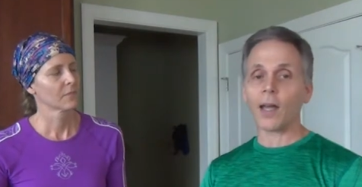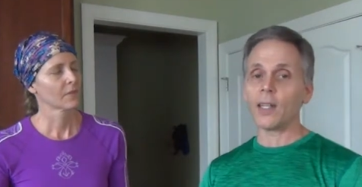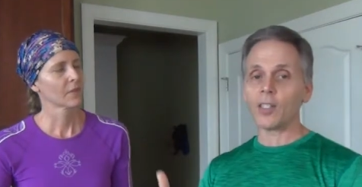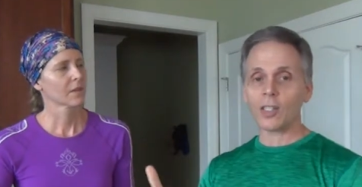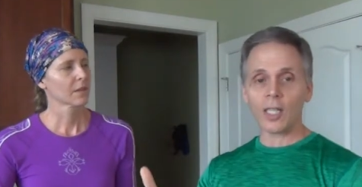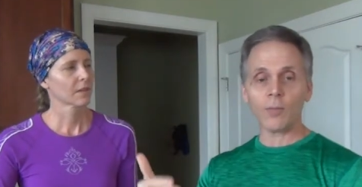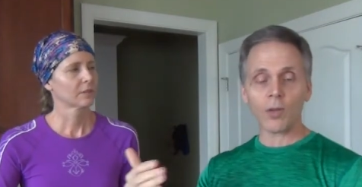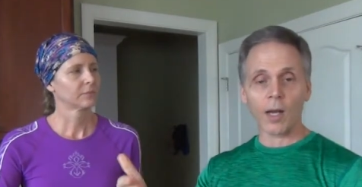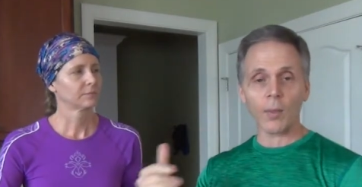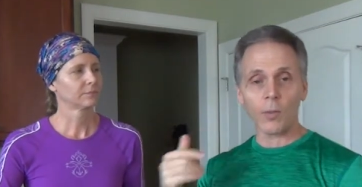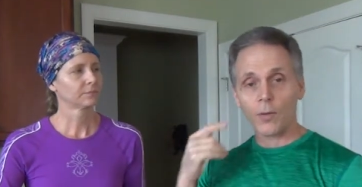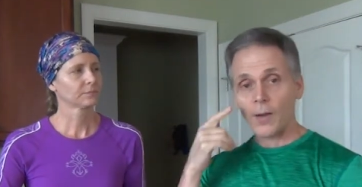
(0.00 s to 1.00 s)
Speaker 1: 90, just keep trying to
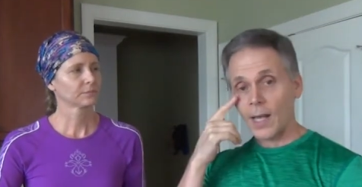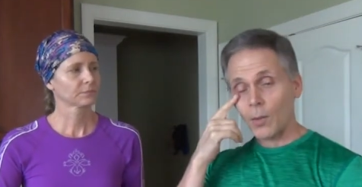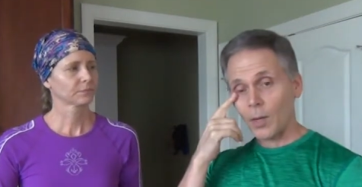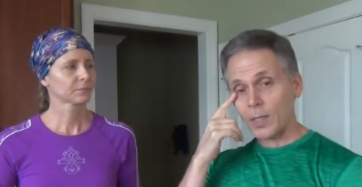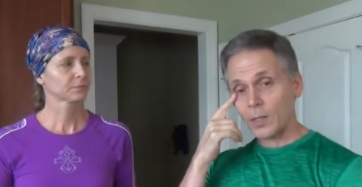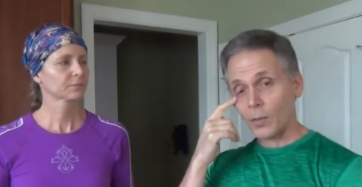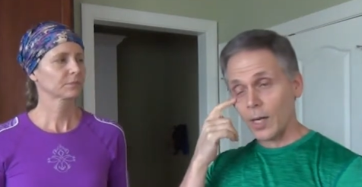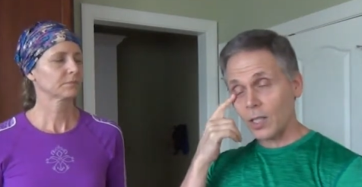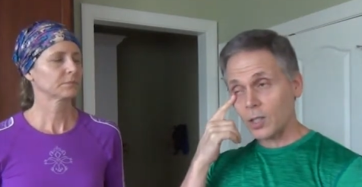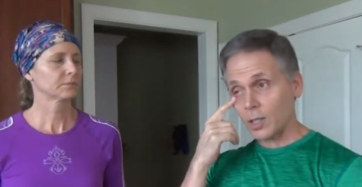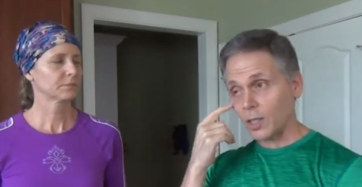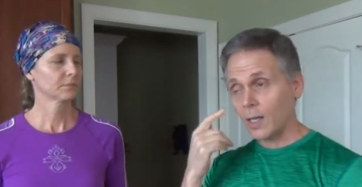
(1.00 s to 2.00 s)
move in that right
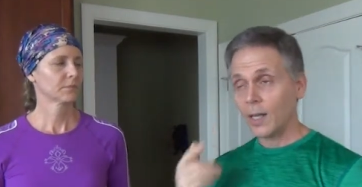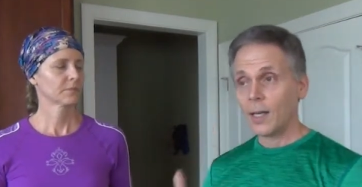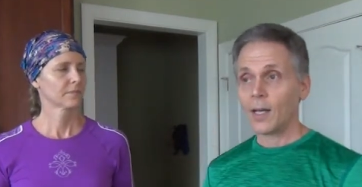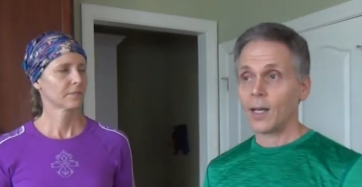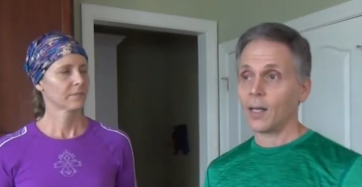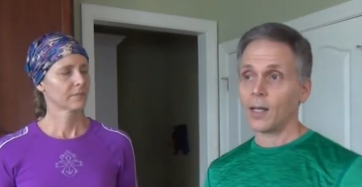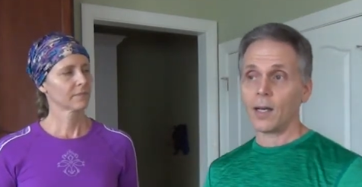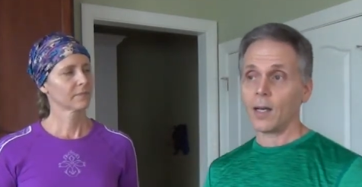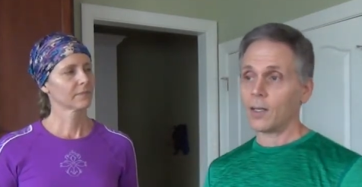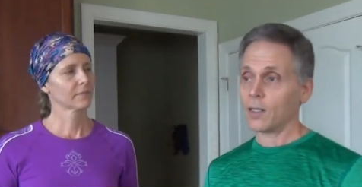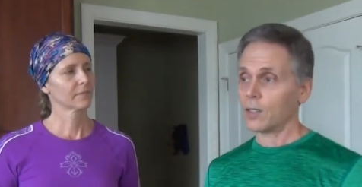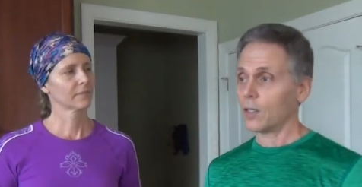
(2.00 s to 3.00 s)
direction. Uh,
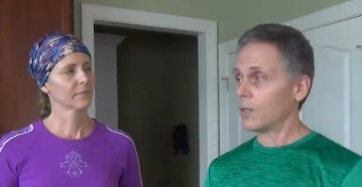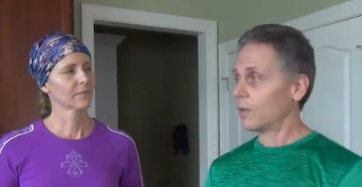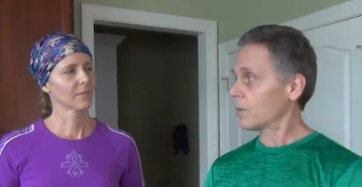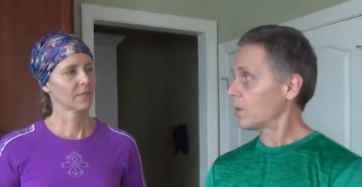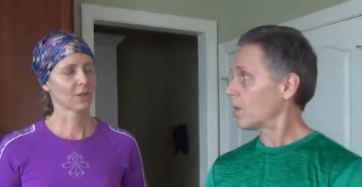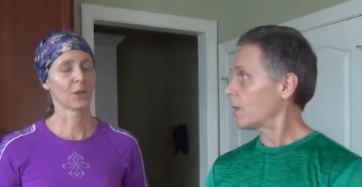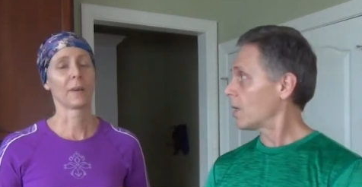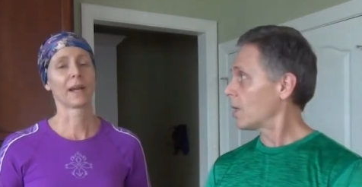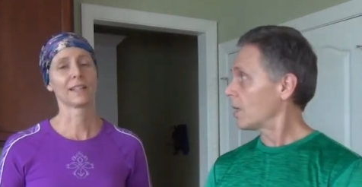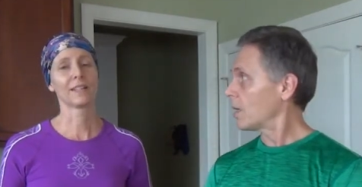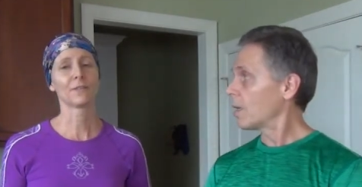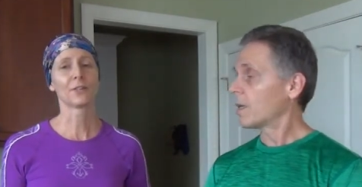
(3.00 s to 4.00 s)
Speaker 2: you know, it's going to make a
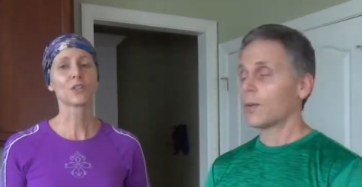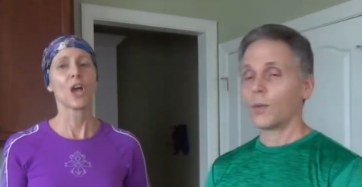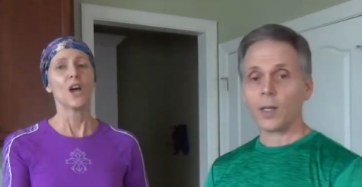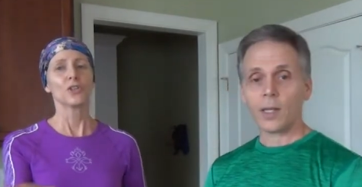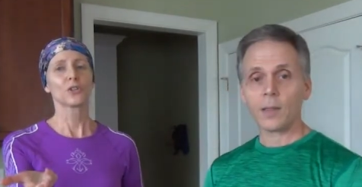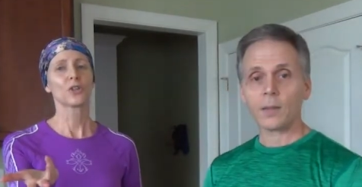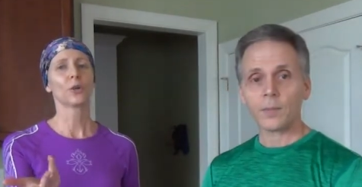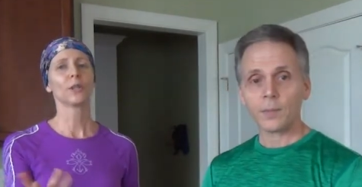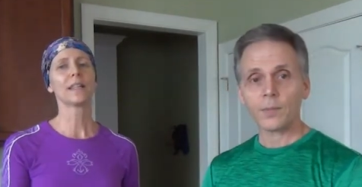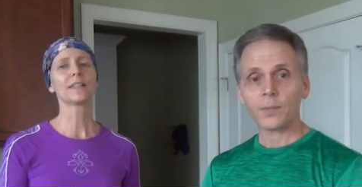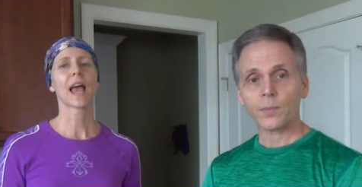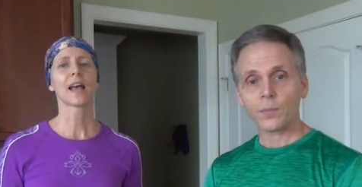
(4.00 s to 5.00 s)
difference. Right. So
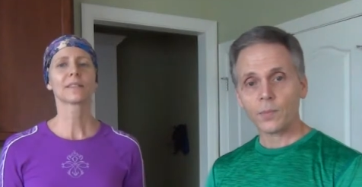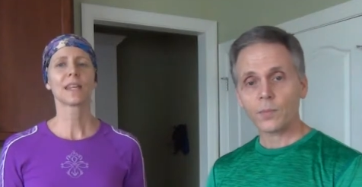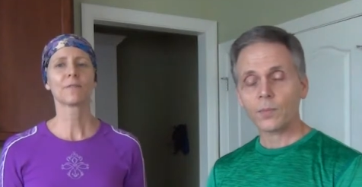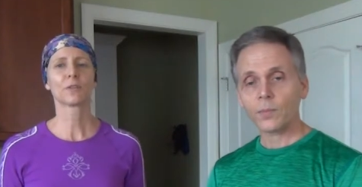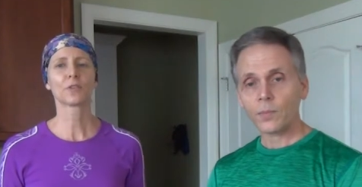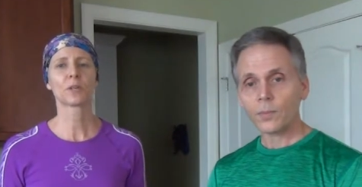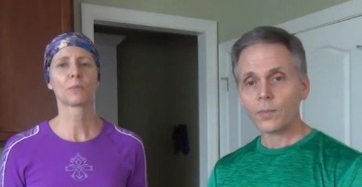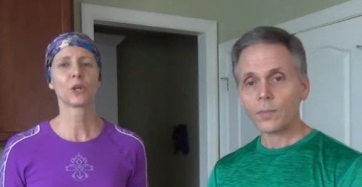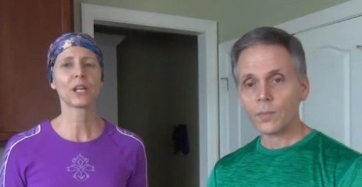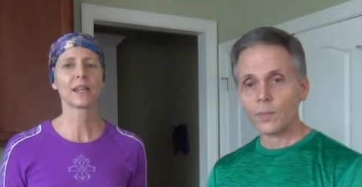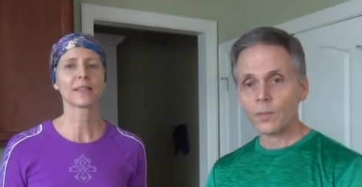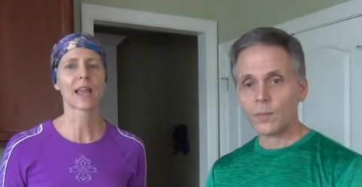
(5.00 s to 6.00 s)
Jolynn's asking for some good
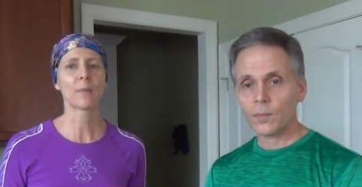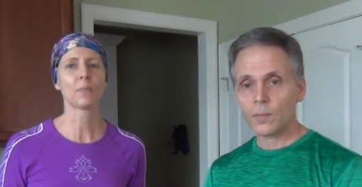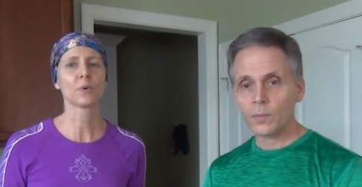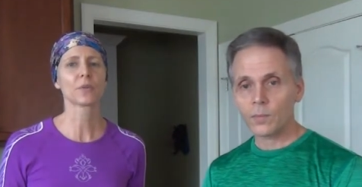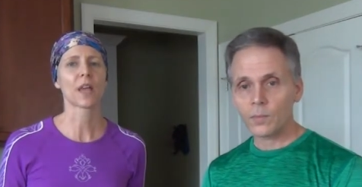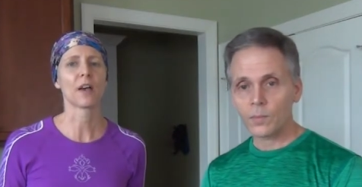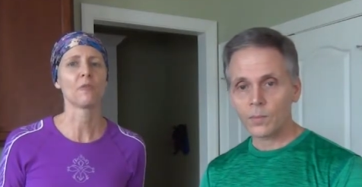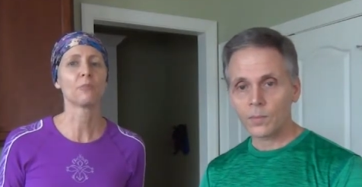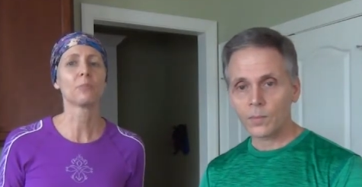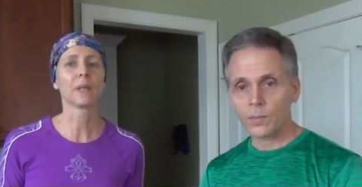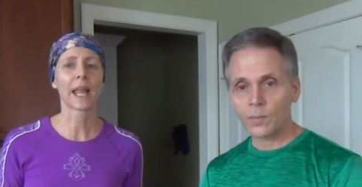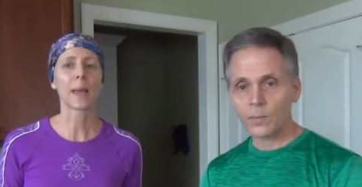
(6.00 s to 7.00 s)
examples of
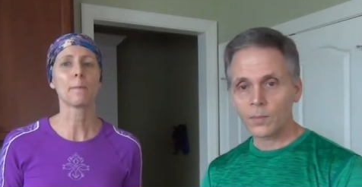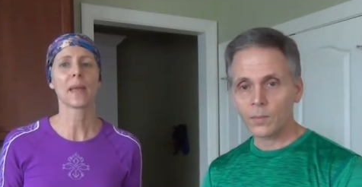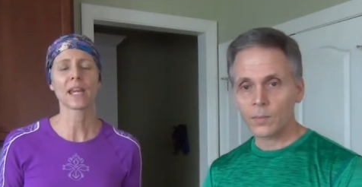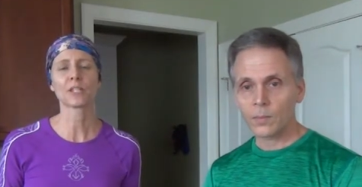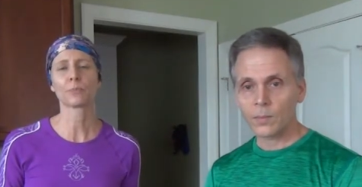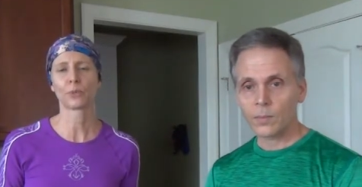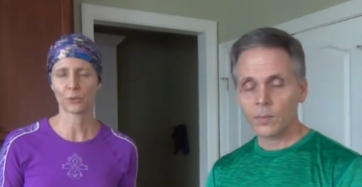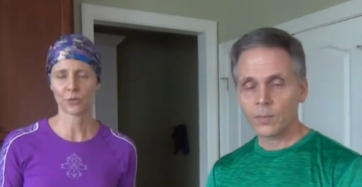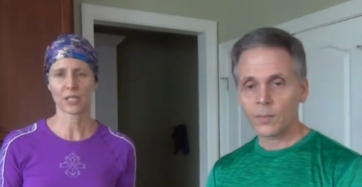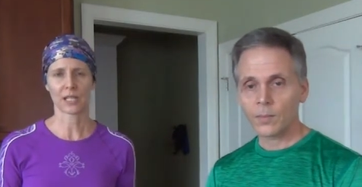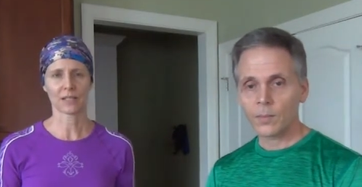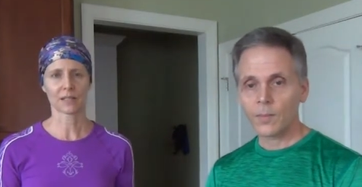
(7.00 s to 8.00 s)
plant-based
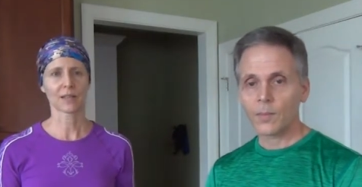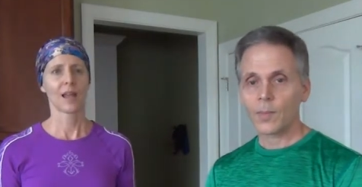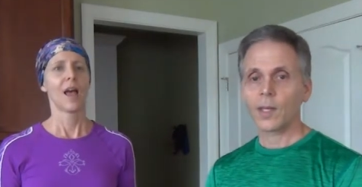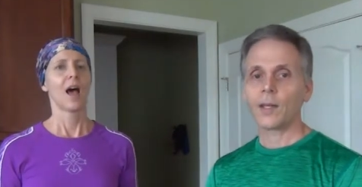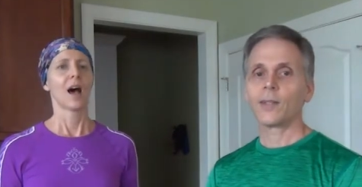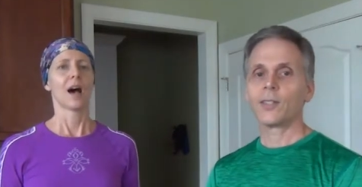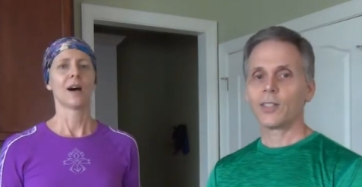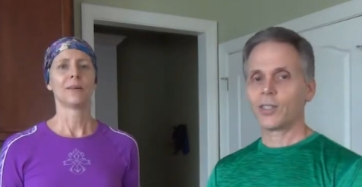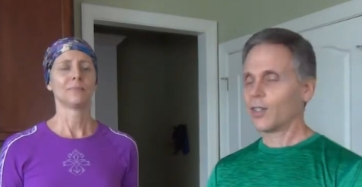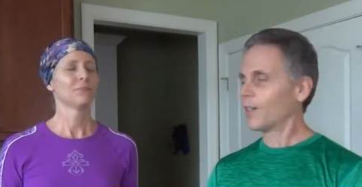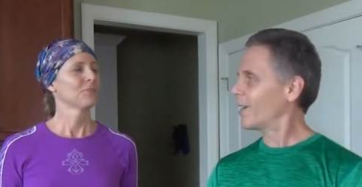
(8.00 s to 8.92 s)
proteins. Um,